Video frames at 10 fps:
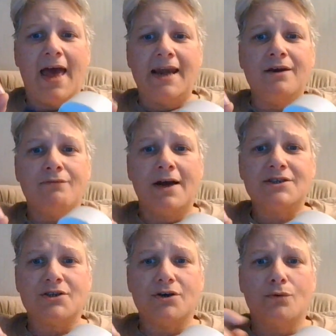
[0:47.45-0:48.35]
any
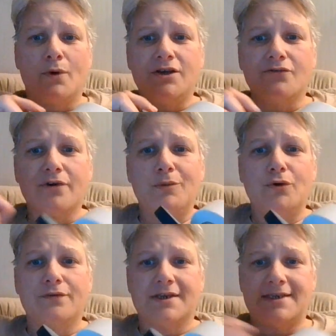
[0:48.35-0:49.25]
residue when you
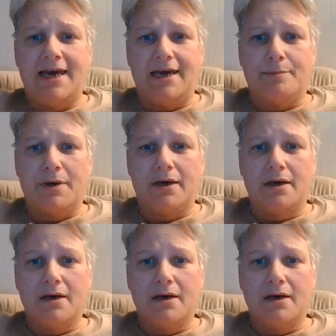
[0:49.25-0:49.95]
remove the tape.